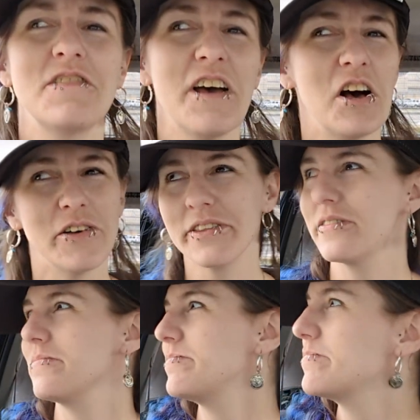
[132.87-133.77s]
health
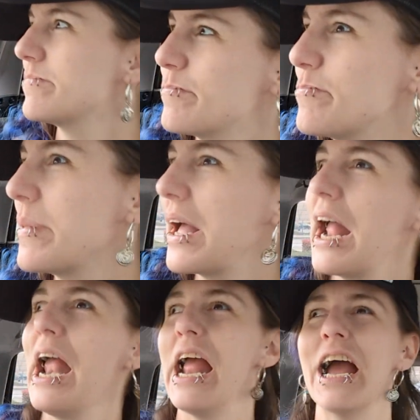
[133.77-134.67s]

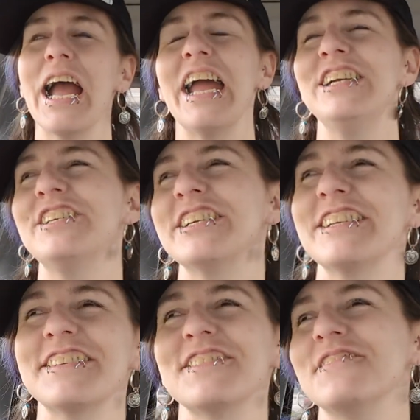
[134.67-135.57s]

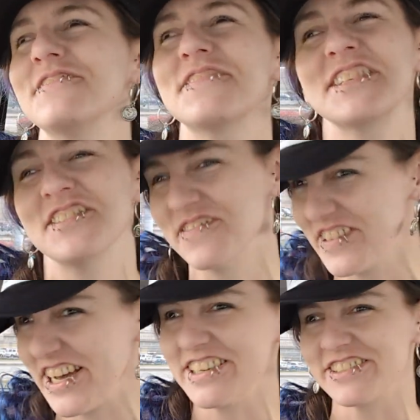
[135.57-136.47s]
agents of
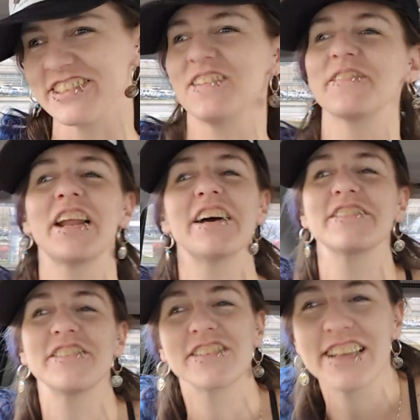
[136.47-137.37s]
Silverdale or something. I
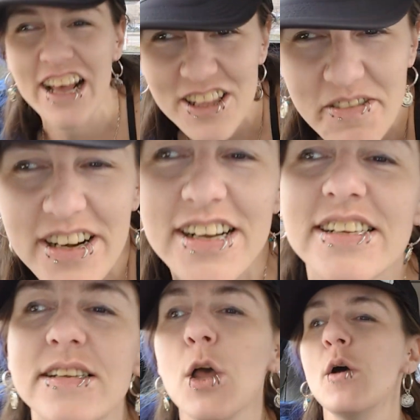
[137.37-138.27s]
don't know exactly what it
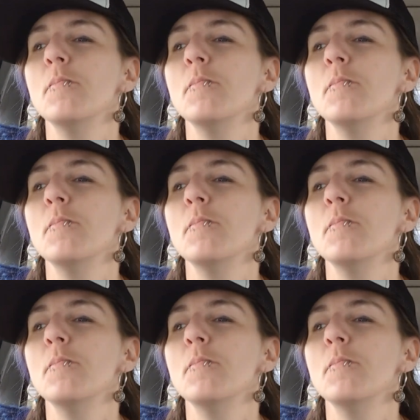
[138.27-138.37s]
is.